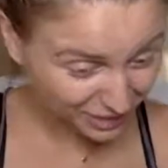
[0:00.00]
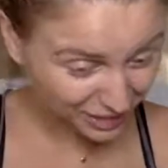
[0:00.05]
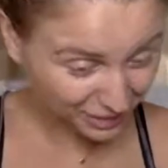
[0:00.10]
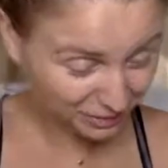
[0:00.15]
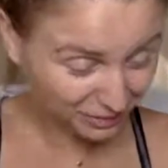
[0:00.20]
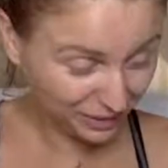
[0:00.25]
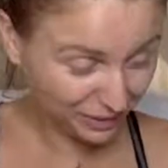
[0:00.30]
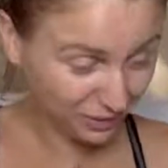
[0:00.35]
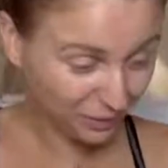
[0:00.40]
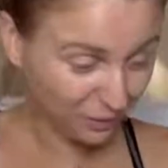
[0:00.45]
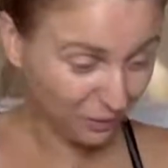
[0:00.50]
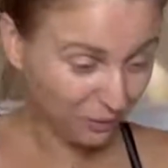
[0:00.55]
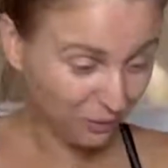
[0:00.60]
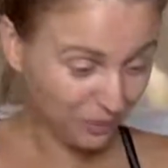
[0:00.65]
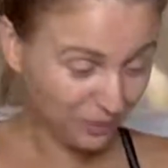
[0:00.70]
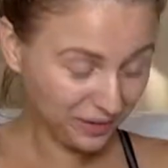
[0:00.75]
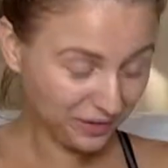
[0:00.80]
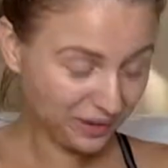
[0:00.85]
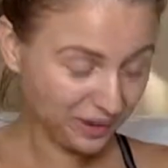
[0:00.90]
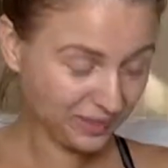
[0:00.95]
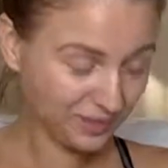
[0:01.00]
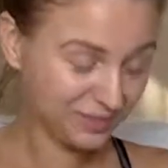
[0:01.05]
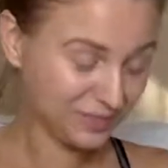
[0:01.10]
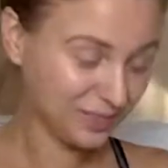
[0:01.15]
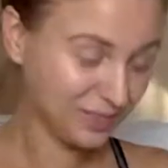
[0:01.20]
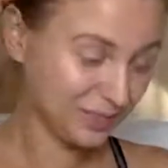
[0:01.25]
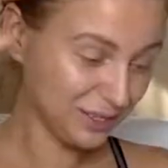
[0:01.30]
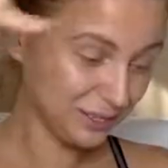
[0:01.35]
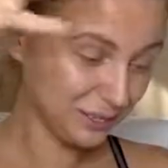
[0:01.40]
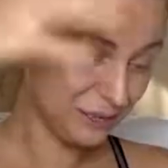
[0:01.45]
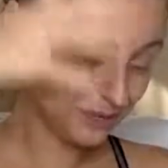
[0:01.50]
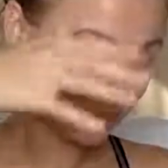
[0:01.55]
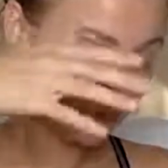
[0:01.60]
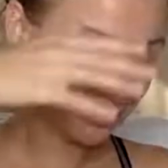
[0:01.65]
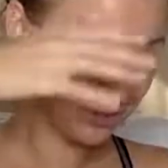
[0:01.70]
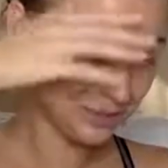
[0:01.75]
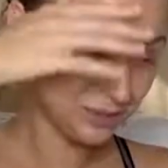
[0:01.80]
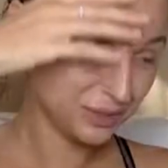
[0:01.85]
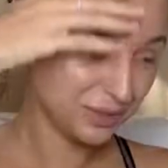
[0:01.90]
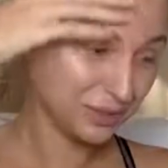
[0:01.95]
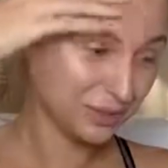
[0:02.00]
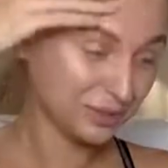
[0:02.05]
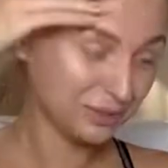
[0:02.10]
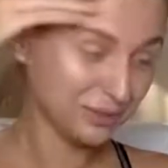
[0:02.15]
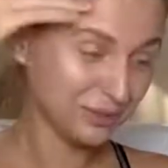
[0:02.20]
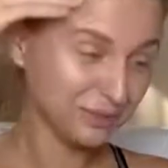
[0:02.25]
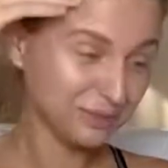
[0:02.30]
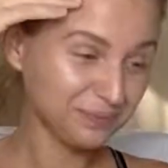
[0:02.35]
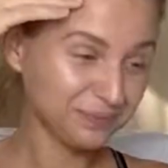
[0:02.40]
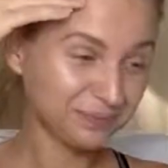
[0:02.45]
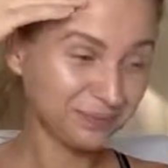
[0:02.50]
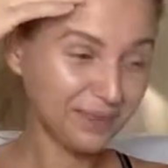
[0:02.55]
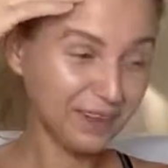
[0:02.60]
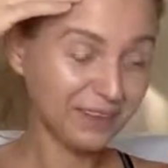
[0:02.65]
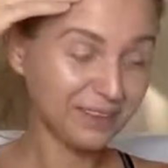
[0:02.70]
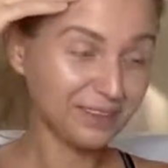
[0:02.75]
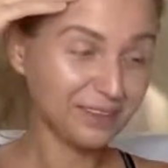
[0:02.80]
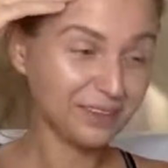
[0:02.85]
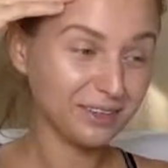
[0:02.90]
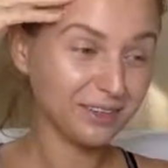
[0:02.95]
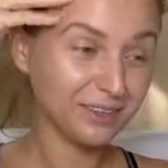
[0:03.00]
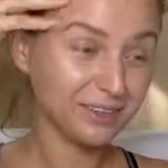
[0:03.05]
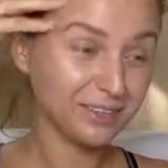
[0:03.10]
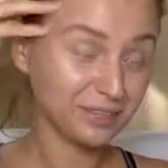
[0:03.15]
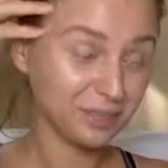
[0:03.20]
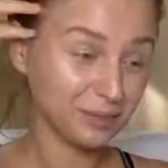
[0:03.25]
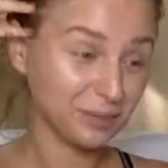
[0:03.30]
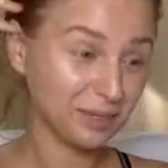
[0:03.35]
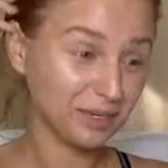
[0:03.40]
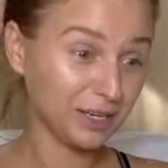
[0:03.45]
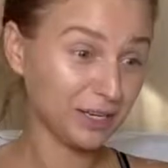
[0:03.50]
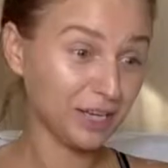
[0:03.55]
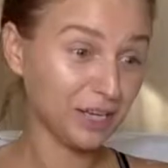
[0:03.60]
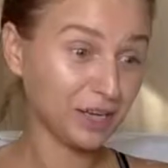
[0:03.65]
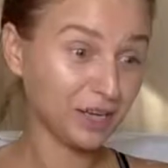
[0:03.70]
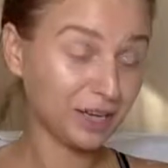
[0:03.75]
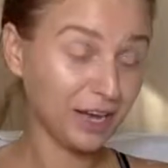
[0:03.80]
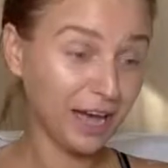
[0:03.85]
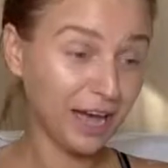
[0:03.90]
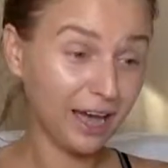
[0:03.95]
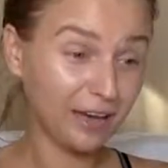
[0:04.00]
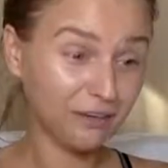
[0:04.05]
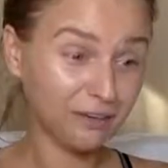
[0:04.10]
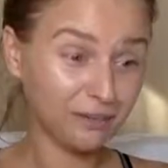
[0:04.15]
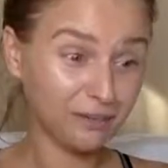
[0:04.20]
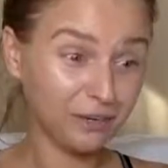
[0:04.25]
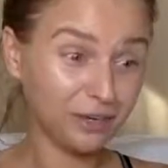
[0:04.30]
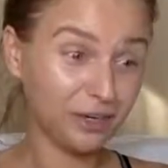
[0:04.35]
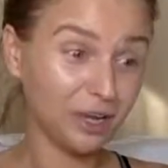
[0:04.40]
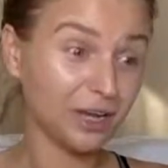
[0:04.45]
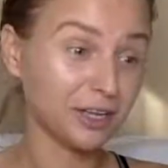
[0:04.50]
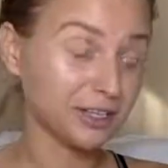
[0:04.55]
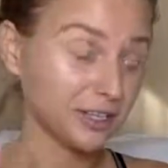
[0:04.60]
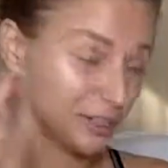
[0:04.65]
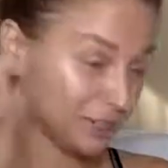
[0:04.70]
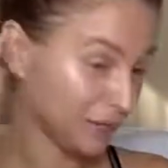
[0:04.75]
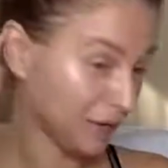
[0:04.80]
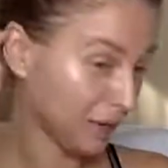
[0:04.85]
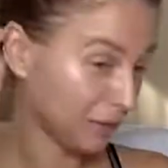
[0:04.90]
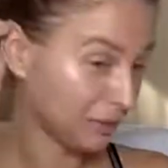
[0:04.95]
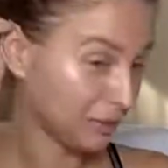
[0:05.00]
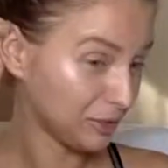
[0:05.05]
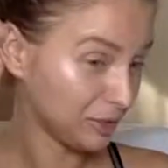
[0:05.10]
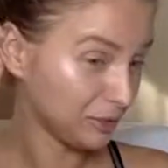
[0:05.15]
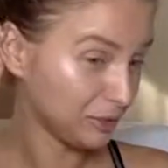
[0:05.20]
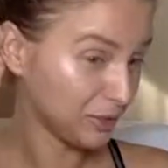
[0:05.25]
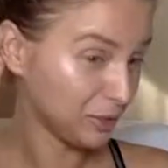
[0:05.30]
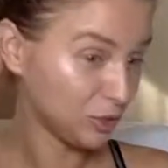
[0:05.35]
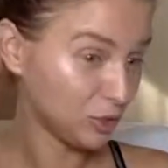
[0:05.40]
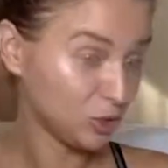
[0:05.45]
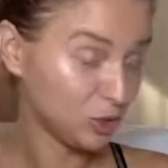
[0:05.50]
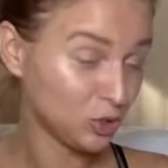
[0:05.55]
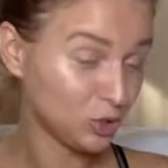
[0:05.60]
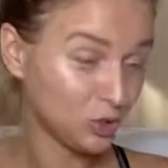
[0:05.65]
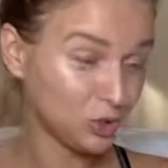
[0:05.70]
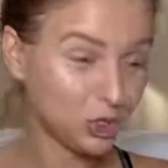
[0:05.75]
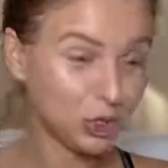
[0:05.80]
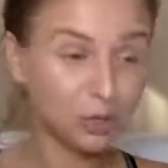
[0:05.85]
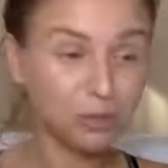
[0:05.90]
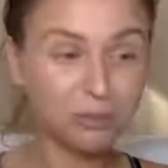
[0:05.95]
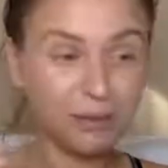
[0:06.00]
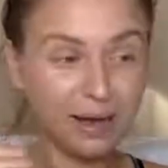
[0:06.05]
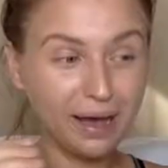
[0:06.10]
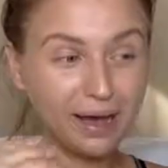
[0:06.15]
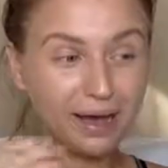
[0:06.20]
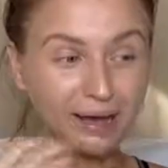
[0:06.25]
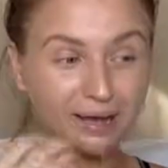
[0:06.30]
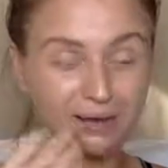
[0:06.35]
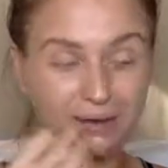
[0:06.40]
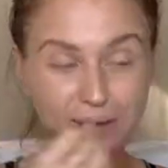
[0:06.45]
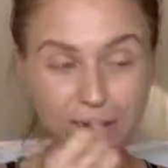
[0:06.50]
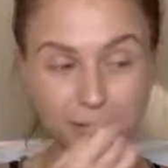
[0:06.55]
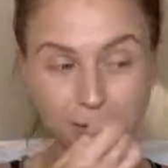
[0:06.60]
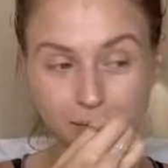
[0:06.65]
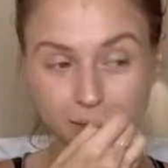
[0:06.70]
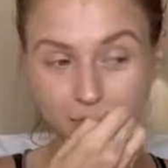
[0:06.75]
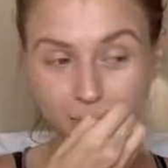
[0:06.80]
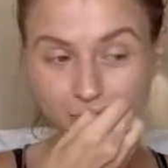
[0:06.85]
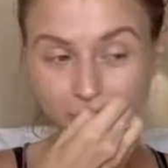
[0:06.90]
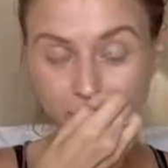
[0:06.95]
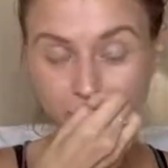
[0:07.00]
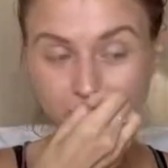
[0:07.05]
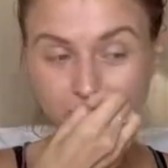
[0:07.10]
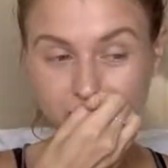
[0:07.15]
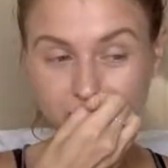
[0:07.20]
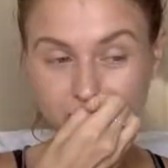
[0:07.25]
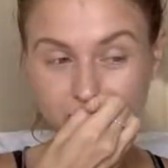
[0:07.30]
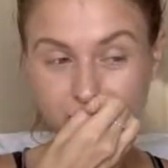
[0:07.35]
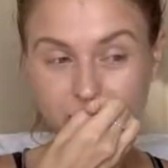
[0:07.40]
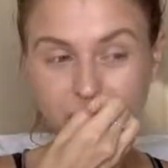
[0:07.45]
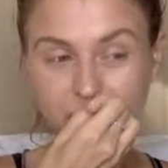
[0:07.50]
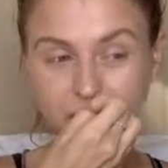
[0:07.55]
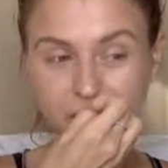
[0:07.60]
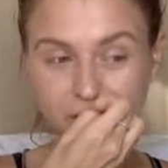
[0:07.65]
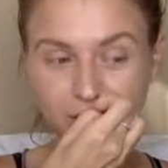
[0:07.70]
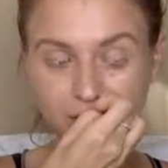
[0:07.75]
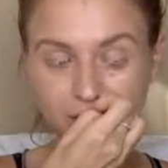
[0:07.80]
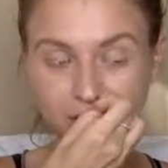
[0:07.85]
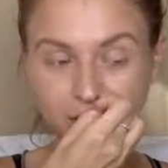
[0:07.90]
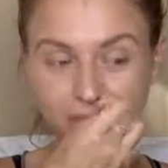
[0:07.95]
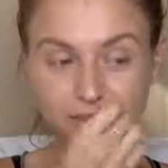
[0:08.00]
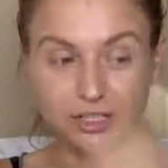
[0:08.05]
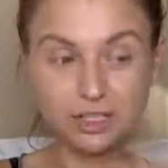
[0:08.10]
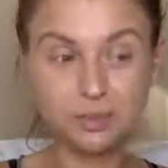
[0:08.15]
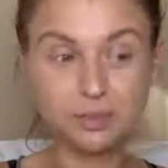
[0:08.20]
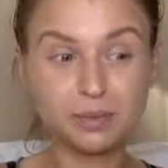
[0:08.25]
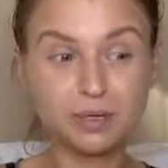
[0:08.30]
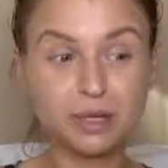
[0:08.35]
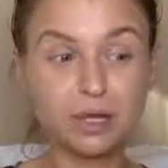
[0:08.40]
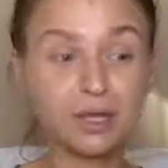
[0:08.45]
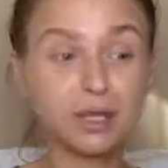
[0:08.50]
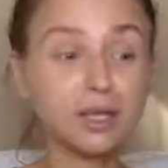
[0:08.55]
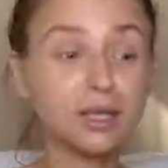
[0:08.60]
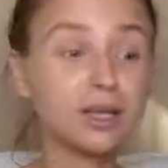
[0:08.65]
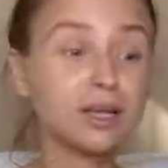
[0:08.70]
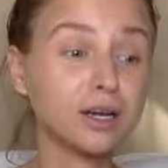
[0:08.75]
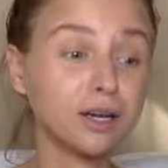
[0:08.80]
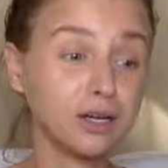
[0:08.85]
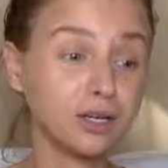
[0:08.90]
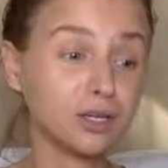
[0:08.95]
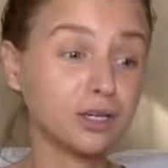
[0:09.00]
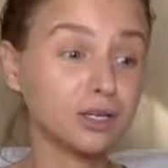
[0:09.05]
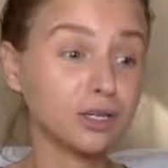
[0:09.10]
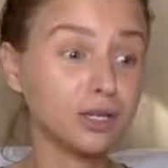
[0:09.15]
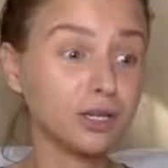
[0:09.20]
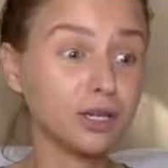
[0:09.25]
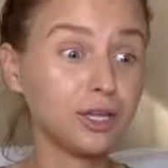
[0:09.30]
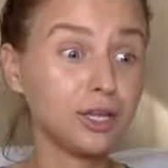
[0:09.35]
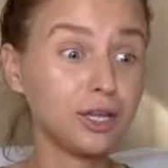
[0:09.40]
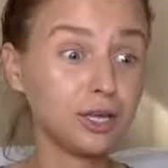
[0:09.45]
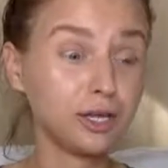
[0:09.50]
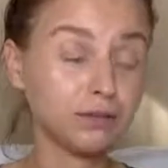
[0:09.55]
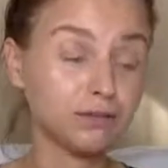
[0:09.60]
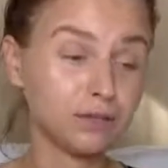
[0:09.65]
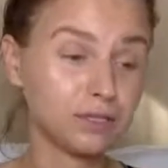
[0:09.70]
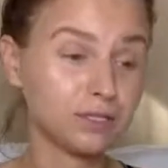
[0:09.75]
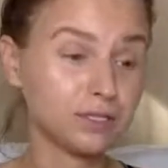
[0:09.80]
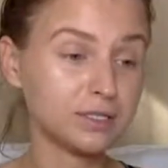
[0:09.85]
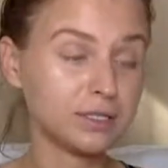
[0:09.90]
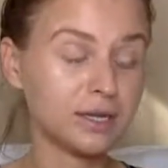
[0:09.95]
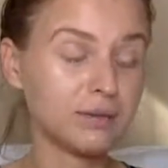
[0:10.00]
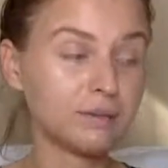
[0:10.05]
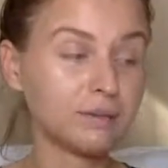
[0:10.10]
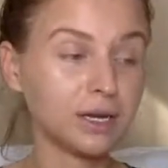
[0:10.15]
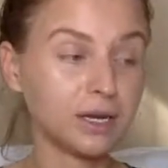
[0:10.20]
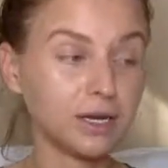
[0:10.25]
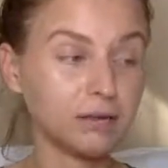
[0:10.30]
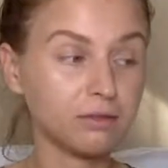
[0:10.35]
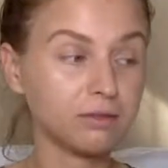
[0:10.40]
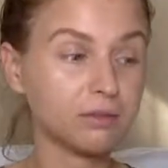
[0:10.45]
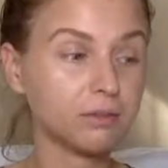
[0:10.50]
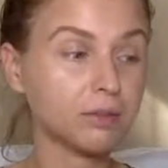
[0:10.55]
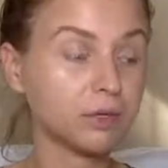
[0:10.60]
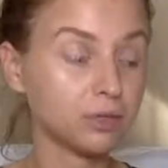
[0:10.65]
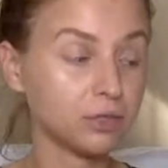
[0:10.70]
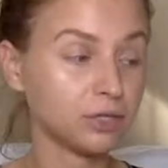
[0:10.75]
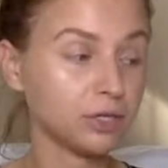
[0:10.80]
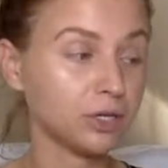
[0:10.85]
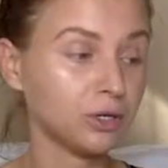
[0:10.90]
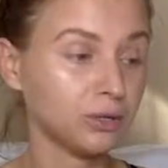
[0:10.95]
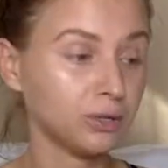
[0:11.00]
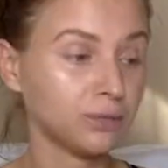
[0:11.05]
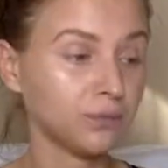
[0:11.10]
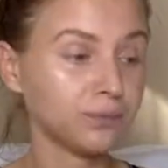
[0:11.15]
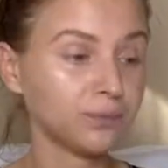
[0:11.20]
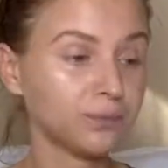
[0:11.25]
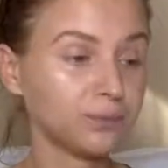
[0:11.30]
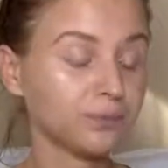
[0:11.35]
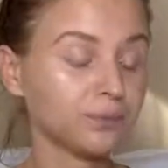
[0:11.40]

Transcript: I'm like, oh my God, it's so true. I literally, it's been a year and a half nonstop. It's been so bad. No, it's not a year and a half. It's just been a year, a good year of the same kind of a mojo.